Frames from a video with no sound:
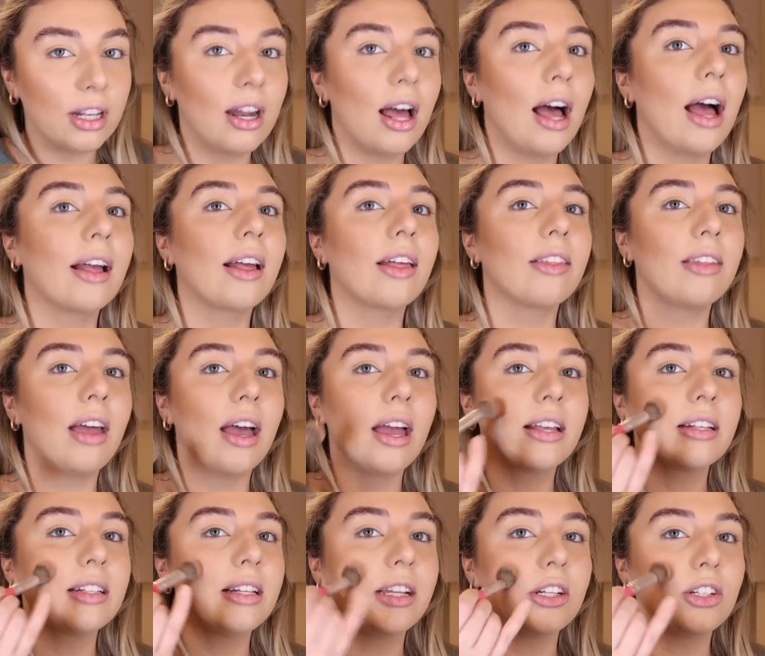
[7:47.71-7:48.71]
like, that
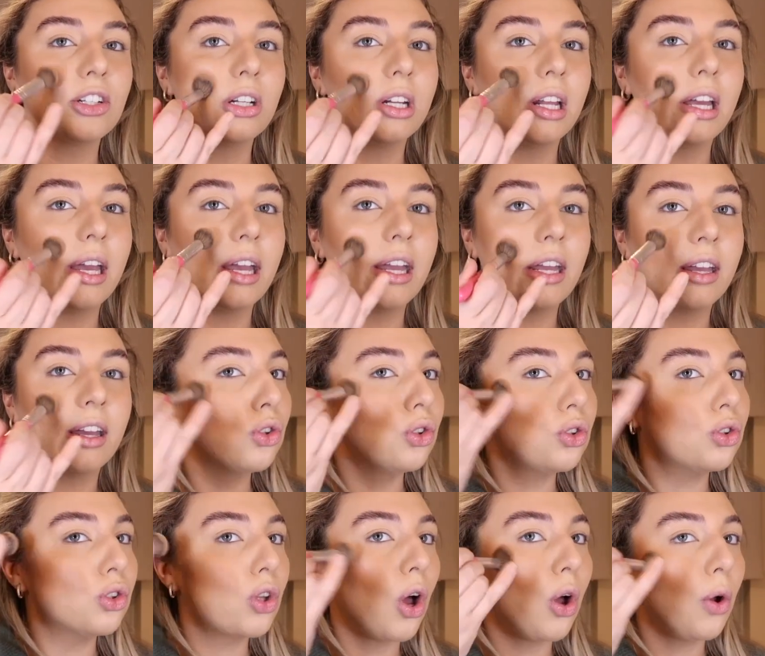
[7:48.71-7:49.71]
is literally
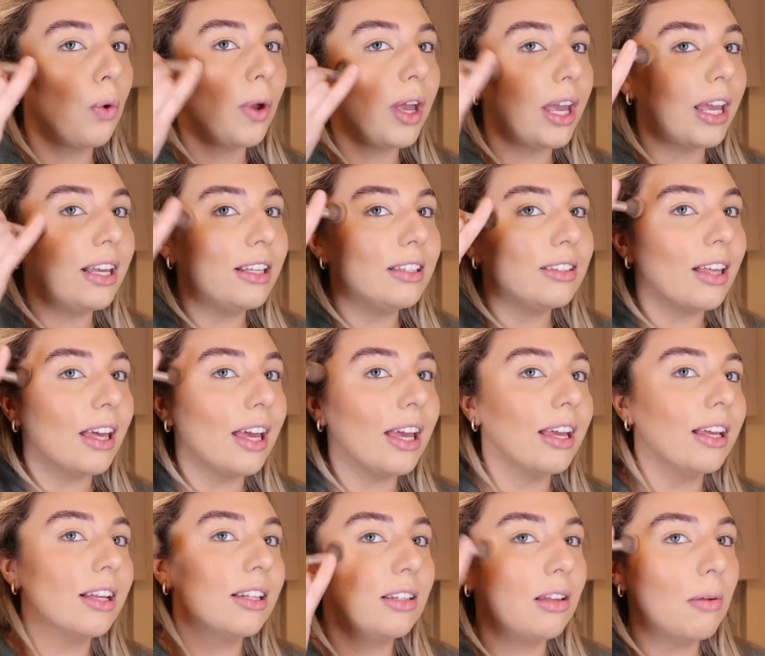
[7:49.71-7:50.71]
so
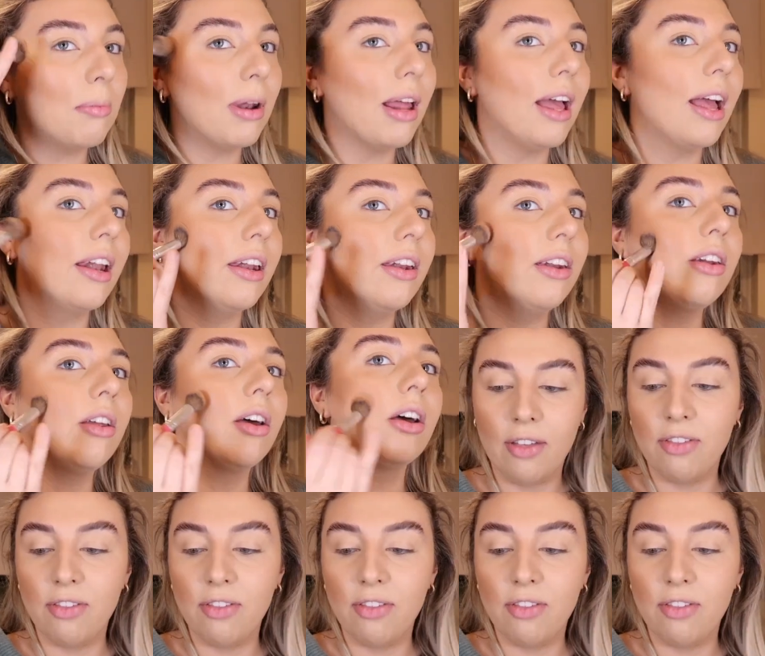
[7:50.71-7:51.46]
easy to blend.